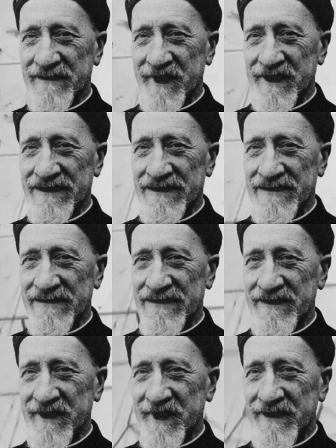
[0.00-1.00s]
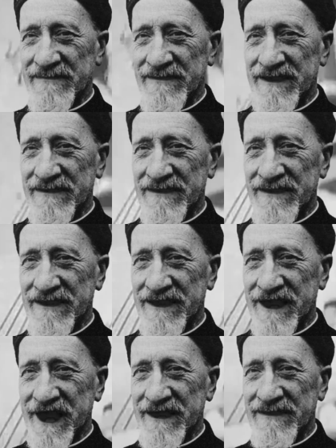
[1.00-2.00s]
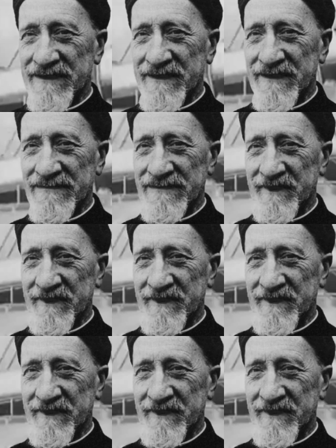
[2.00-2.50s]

under a rain of fire,